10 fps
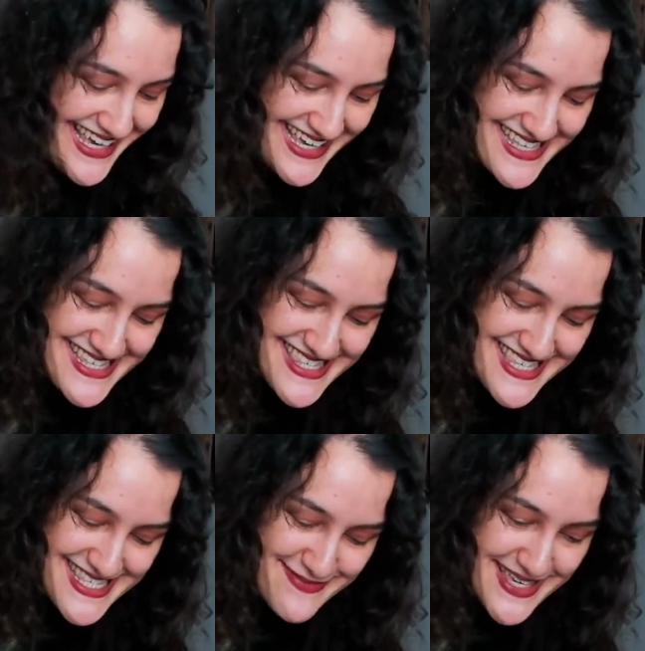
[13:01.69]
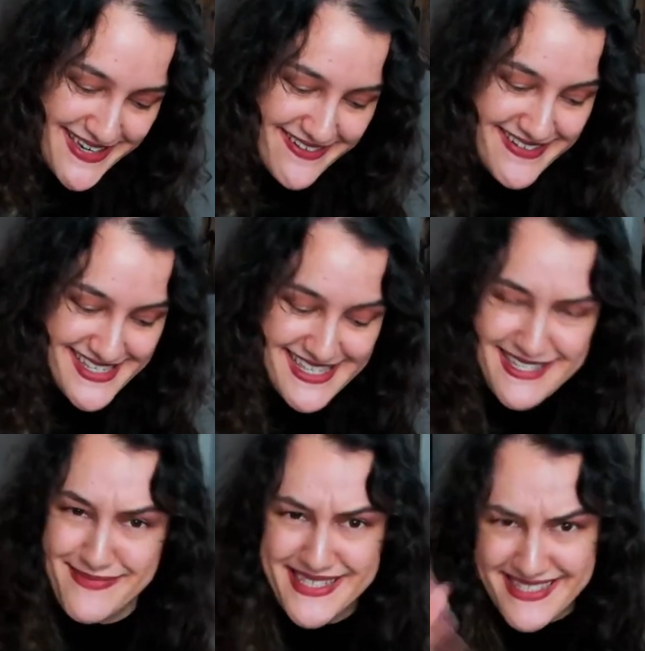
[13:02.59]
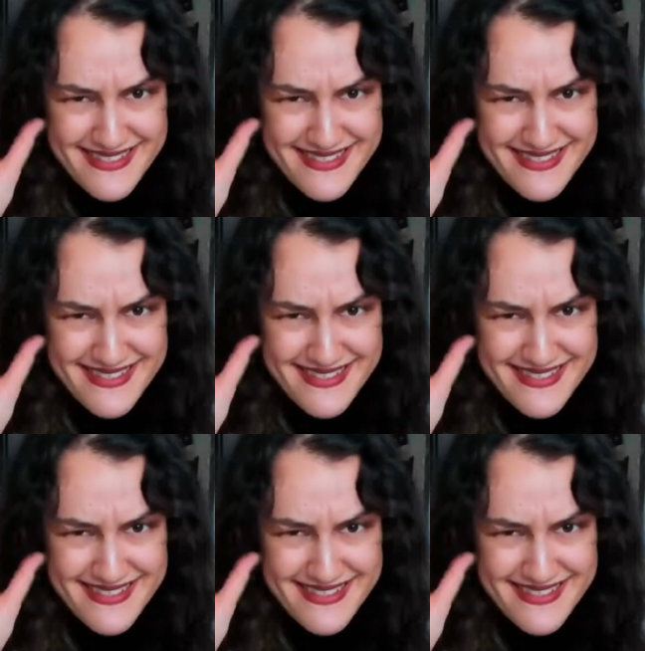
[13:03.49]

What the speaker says: Is it just me, or is it a bit,